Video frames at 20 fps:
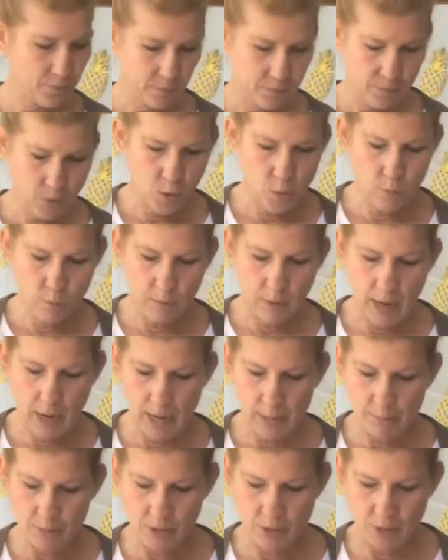Oh,
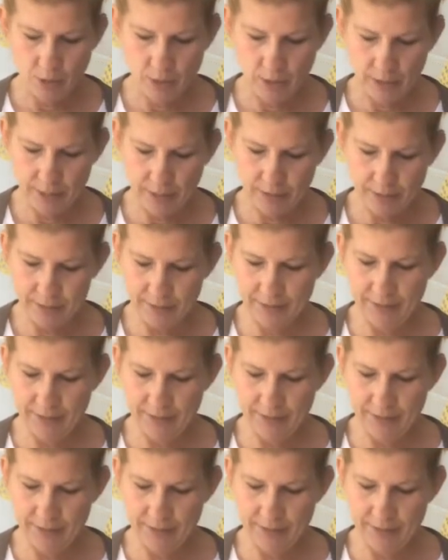I'm sorry.